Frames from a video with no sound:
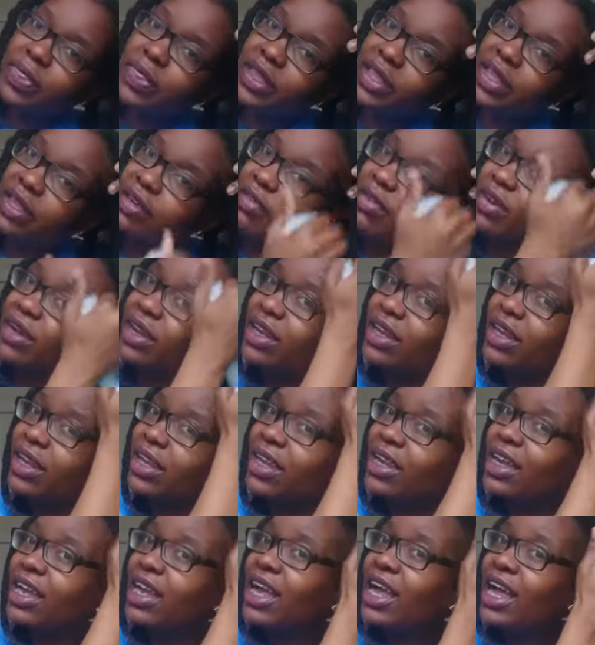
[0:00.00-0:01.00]
giving it
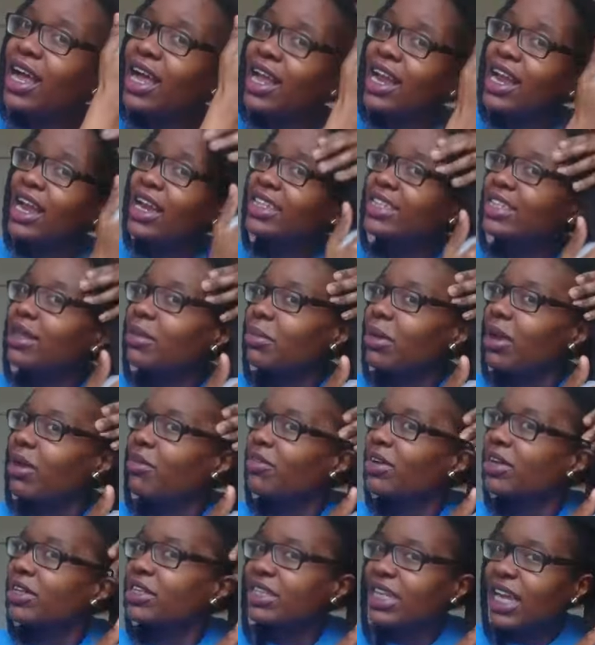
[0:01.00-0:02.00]
some love
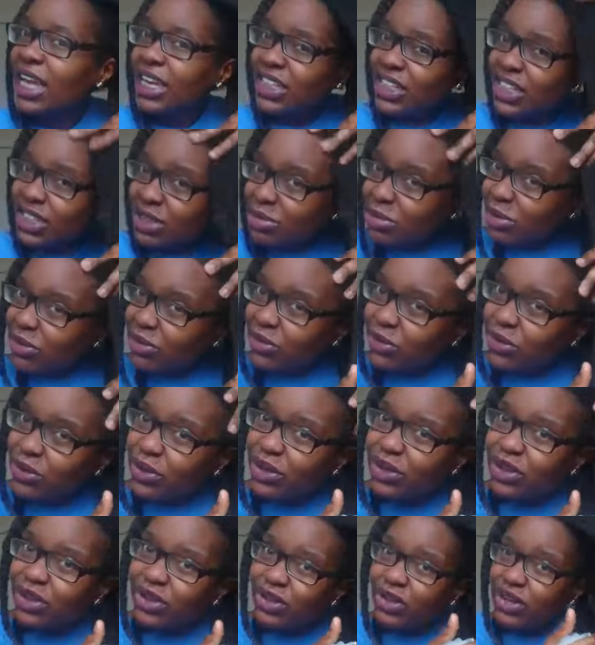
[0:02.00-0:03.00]
and attention before the
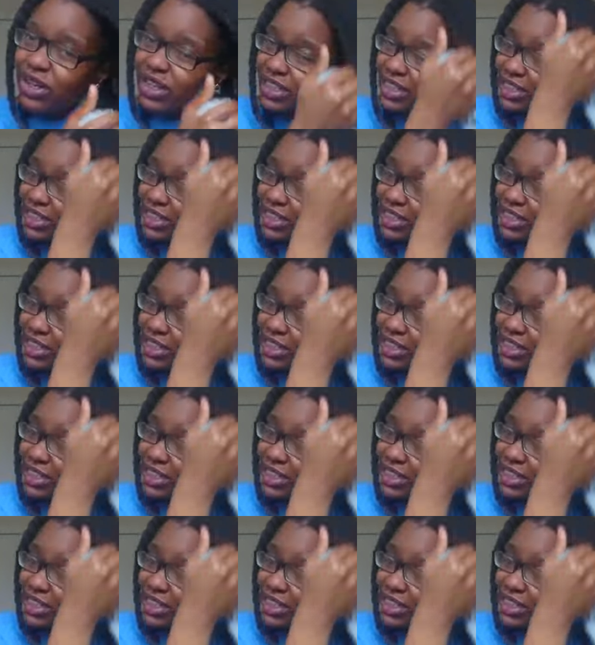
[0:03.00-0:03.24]
new year